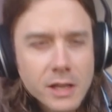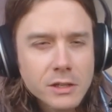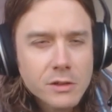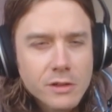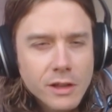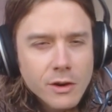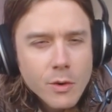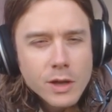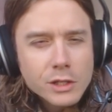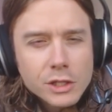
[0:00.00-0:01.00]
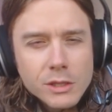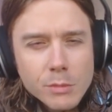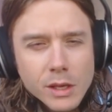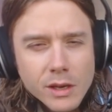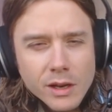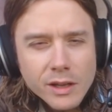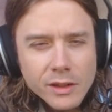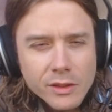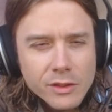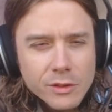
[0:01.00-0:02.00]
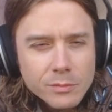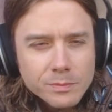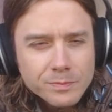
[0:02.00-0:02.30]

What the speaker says: an interesting question because